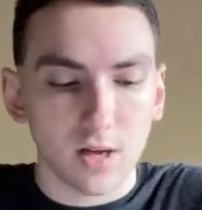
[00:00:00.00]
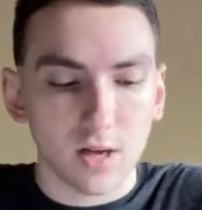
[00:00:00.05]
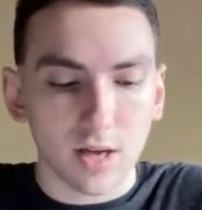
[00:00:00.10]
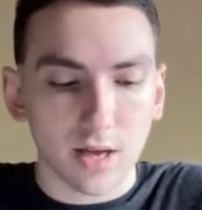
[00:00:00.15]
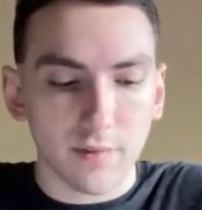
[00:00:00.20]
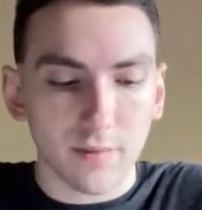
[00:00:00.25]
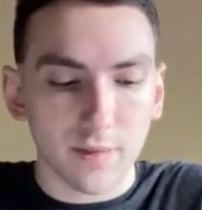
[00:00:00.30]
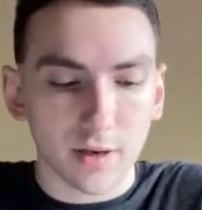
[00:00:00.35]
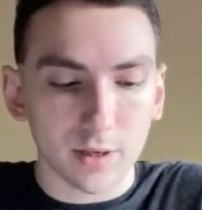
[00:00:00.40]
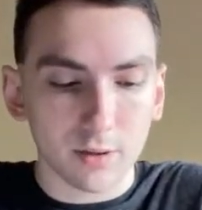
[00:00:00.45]

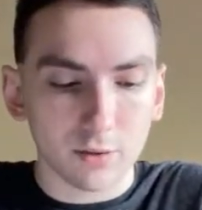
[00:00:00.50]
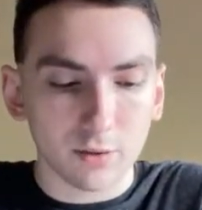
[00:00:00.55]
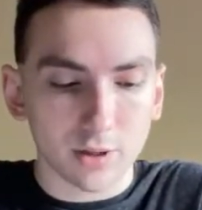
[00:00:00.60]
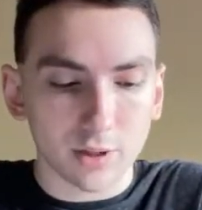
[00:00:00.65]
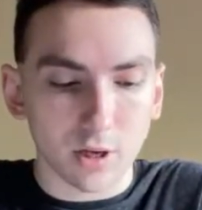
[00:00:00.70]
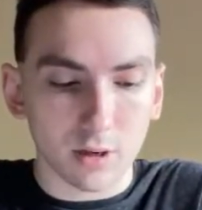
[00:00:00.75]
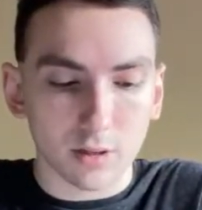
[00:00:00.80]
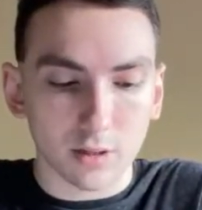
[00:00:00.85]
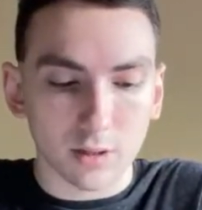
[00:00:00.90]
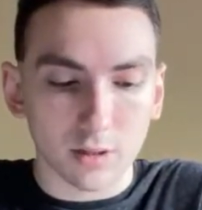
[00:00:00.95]
and then you
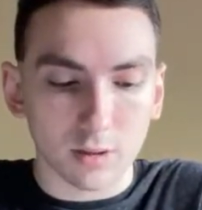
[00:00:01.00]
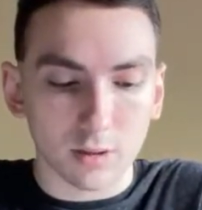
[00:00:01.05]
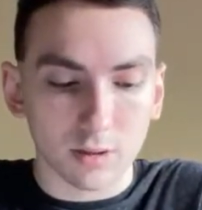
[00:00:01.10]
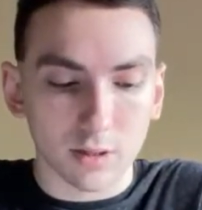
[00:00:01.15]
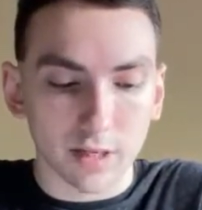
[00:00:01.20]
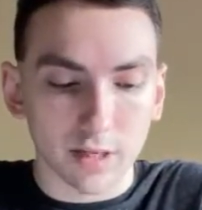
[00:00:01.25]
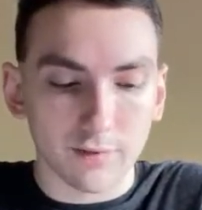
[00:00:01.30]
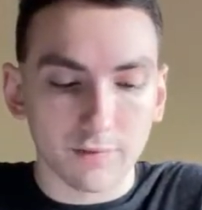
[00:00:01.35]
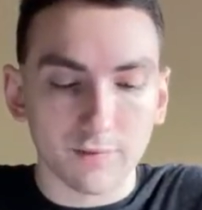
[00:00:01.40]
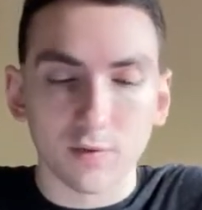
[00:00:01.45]
started
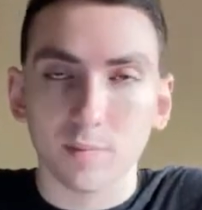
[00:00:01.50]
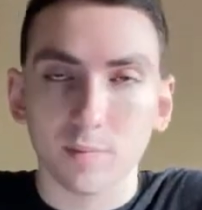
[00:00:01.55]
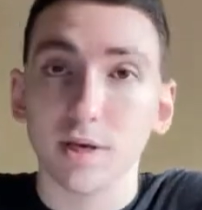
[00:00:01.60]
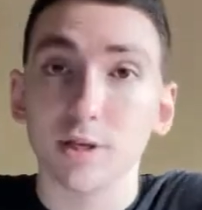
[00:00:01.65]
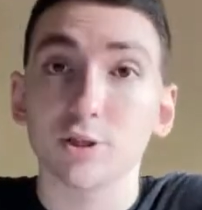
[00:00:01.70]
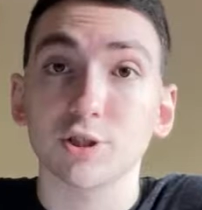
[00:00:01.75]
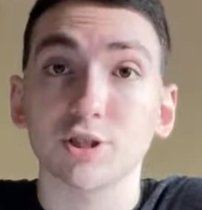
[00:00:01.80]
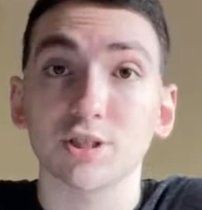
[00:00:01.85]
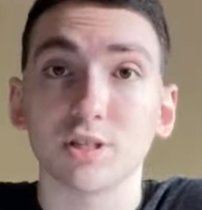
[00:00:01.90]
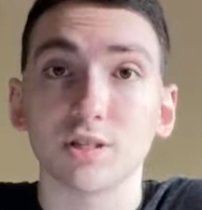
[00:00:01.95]
learning
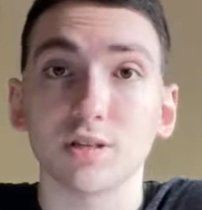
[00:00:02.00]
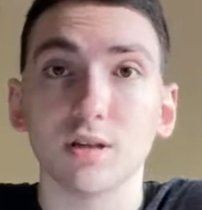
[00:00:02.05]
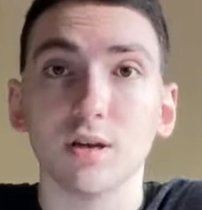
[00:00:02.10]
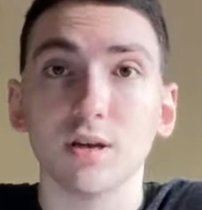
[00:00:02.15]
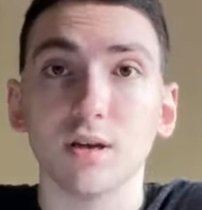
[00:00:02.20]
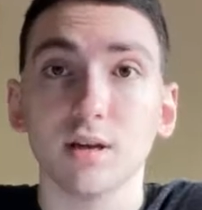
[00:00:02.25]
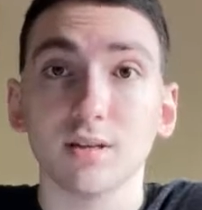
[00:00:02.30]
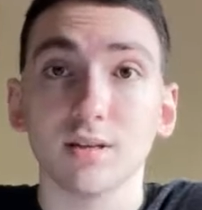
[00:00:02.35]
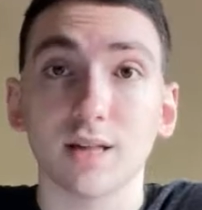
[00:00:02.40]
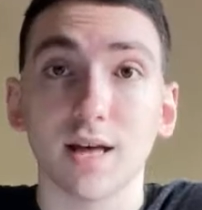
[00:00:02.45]
information
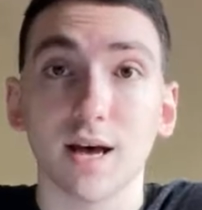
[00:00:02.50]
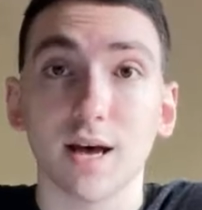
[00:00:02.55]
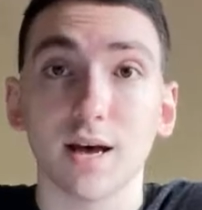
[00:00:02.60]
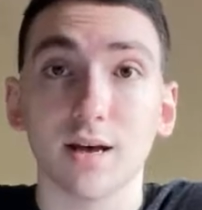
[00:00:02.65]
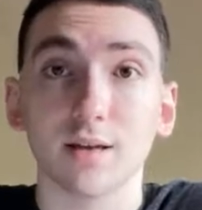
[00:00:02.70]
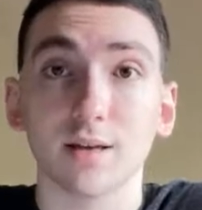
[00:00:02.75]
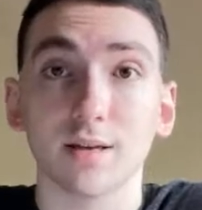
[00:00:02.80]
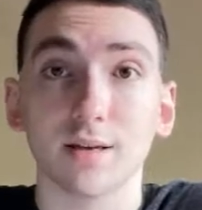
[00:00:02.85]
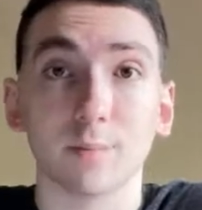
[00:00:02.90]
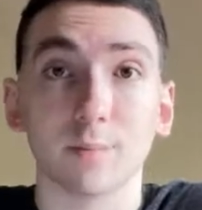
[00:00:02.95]

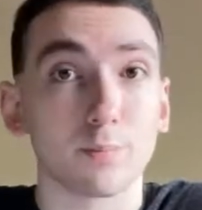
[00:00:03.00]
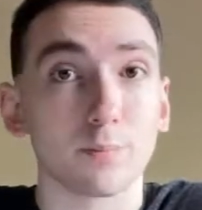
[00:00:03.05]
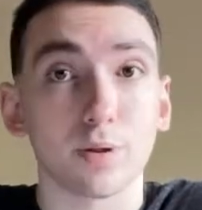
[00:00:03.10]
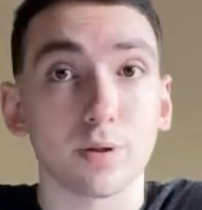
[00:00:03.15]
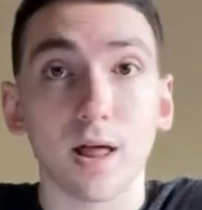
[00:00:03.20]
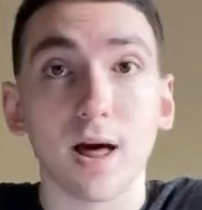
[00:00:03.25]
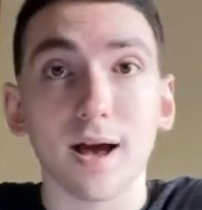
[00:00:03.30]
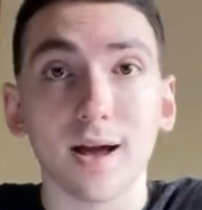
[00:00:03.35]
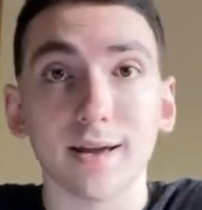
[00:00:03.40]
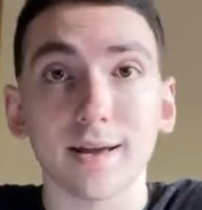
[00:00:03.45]
that
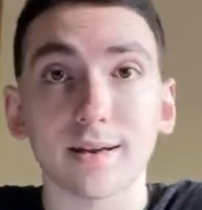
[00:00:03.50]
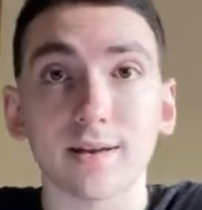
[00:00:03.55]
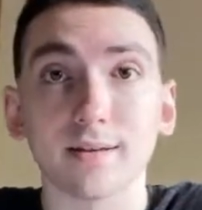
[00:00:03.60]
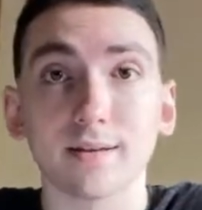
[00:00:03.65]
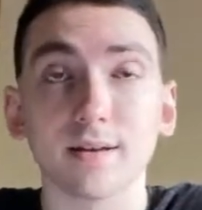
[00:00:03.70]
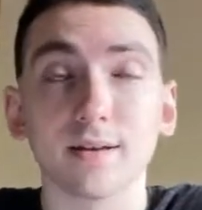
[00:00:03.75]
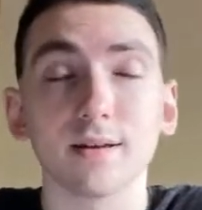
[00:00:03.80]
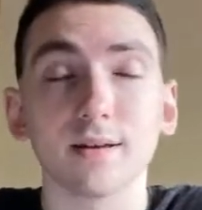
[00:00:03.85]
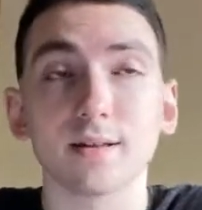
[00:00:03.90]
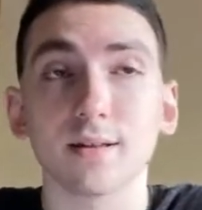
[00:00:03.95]
implied
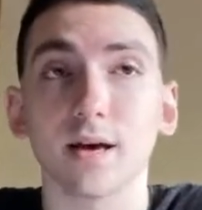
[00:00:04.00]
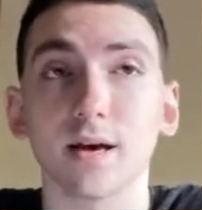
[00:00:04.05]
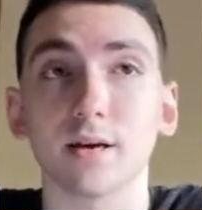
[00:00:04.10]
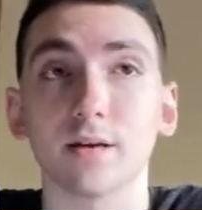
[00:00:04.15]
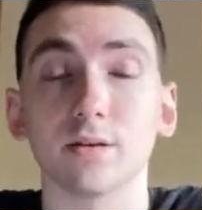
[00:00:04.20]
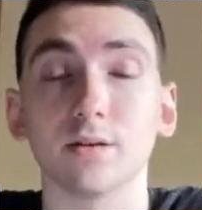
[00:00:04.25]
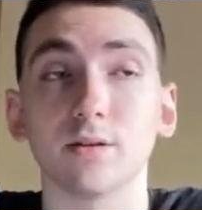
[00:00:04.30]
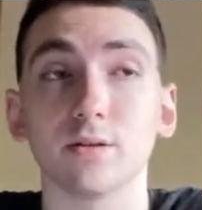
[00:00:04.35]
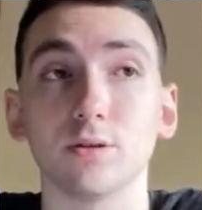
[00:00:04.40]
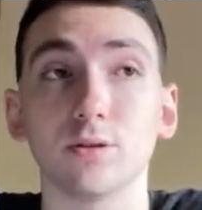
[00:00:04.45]

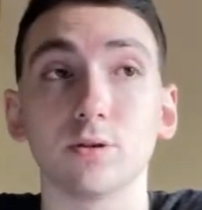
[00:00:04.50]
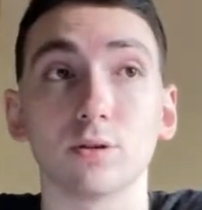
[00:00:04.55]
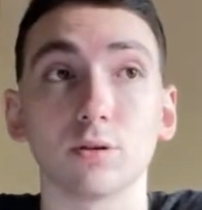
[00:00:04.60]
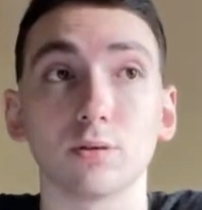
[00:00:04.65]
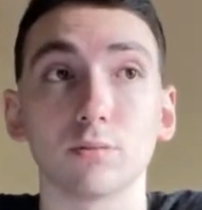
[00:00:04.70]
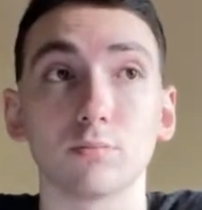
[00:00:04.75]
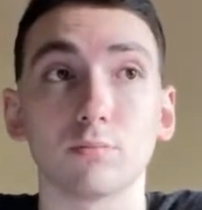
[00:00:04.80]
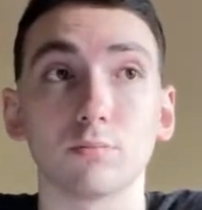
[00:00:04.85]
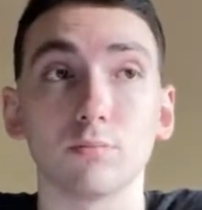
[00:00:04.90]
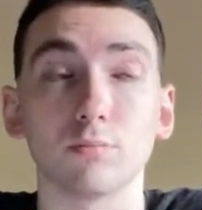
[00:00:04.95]
that
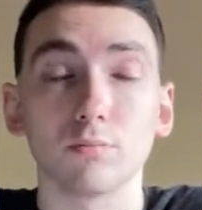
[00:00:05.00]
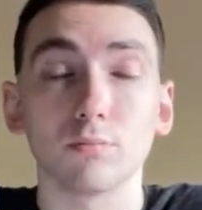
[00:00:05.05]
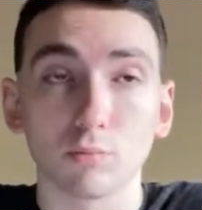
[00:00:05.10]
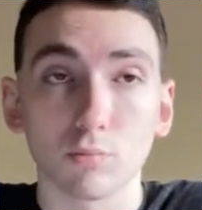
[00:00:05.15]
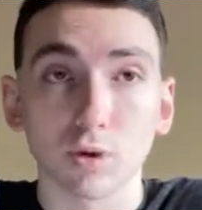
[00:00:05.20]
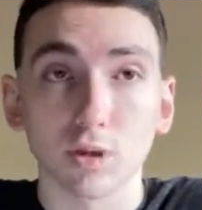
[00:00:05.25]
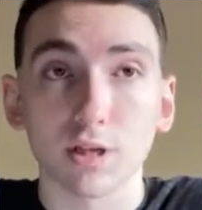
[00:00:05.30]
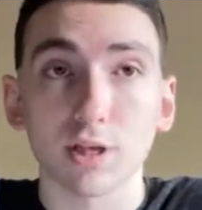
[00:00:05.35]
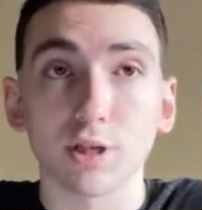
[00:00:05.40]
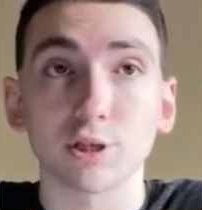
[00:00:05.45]
your
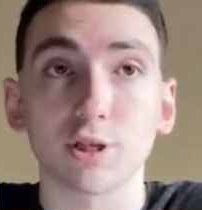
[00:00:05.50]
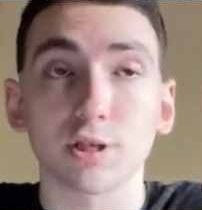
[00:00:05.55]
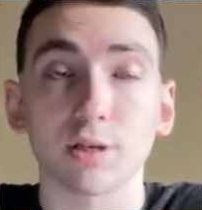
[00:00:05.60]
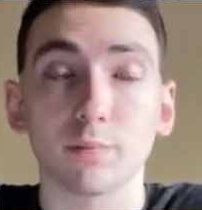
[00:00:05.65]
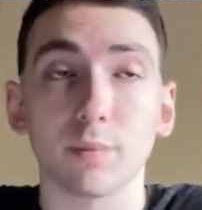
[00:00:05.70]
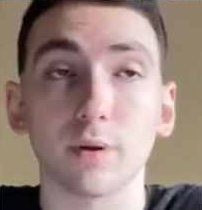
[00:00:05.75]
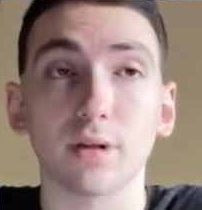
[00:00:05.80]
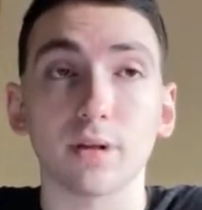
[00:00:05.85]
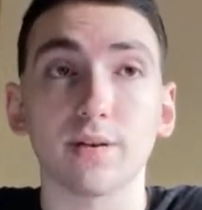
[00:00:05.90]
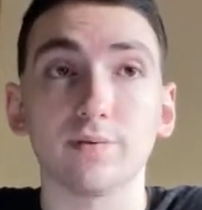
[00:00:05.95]
religion
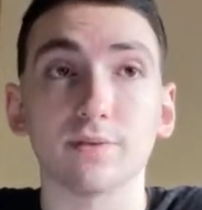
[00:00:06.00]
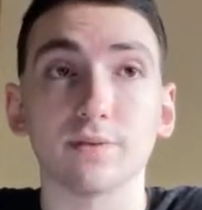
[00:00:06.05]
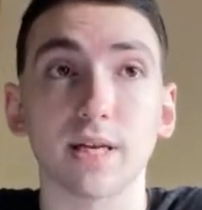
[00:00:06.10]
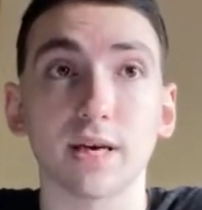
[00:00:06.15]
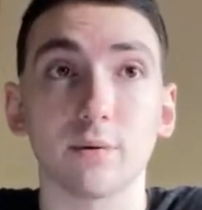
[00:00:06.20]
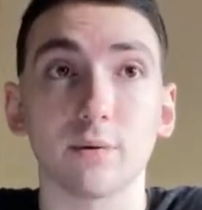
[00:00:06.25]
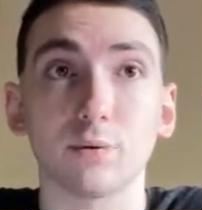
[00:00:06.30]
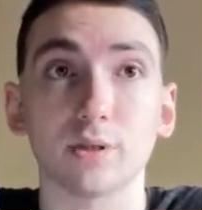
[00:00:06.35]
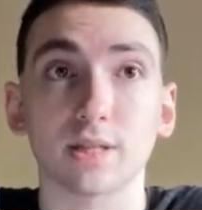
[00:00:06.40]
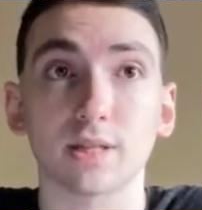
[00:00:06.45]
and belief
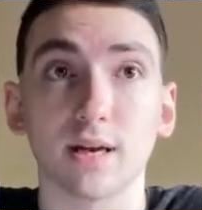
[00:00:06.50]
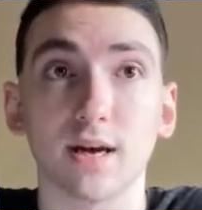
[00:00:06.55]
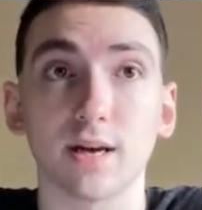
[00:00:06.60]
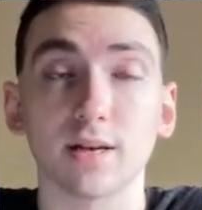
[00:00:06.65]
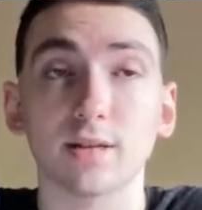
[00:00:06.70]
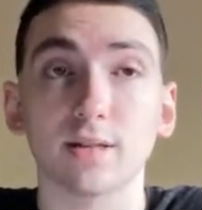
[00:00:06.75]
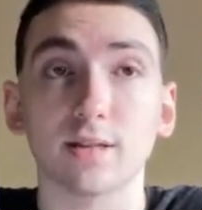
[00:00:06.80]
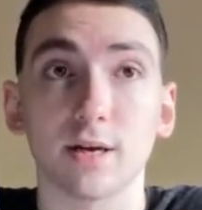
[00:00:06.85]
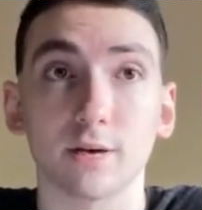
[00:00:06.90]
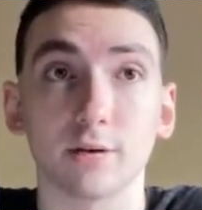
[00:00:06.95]
set was not
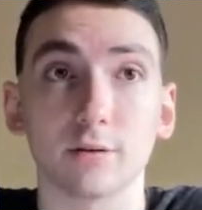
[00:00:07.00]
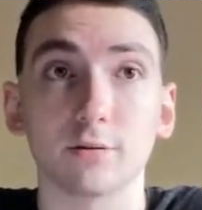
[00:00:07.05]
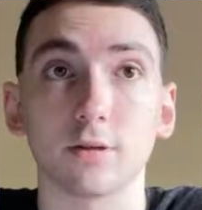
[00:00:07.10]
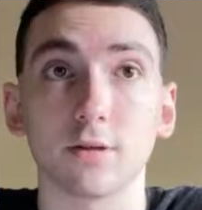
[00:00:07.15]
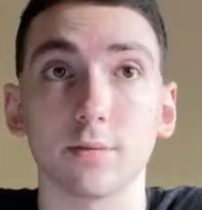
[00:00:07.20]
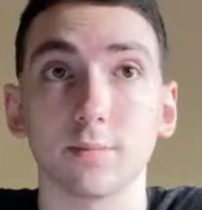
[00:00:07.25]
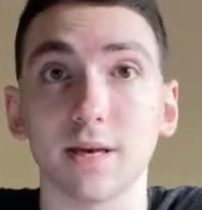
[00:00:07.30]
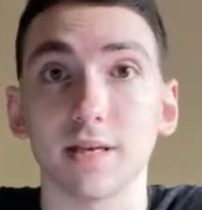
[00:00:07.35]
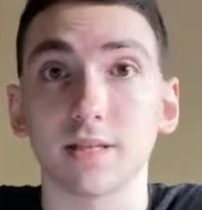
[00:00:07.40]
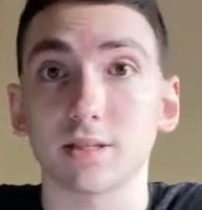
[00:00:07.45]

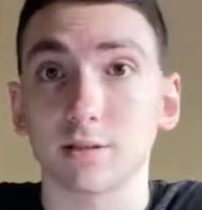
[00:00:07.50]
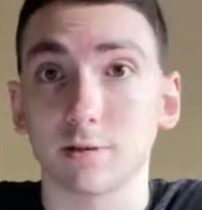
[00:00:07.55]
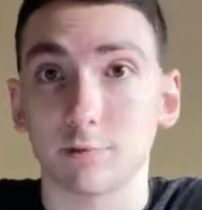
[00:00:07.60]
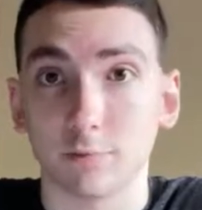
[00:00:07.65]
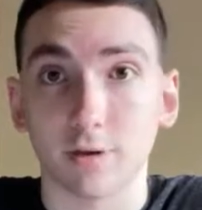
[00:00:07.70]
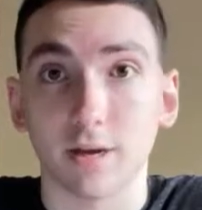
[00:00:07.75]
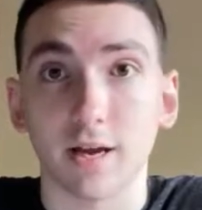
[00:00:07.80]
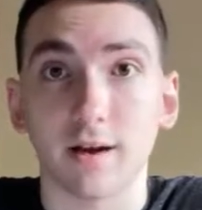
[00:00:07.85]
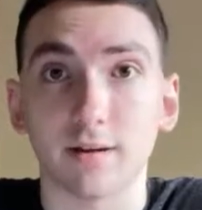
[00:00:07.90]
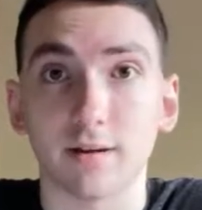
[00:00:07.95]
entirely based in
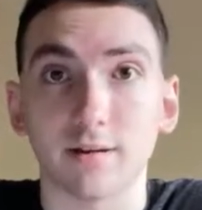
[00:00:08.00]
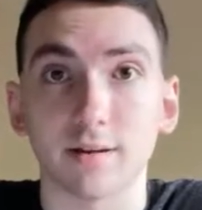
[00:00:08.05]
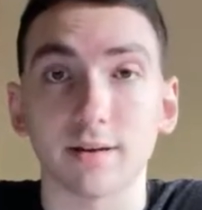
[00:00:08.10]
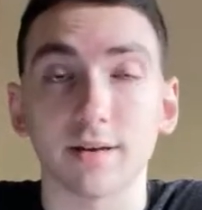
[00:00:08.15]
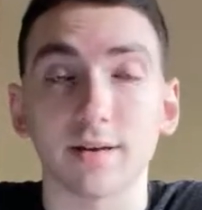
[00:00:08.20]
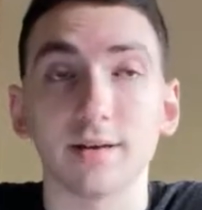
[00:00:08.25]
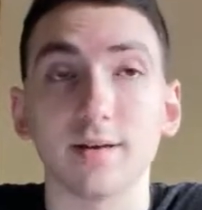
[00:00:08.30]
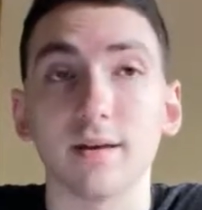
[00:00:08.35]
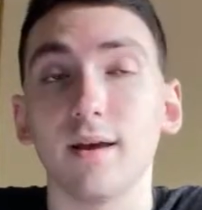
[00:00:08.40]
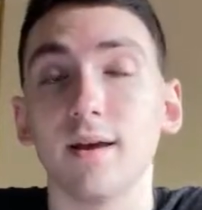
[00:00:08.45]
reality,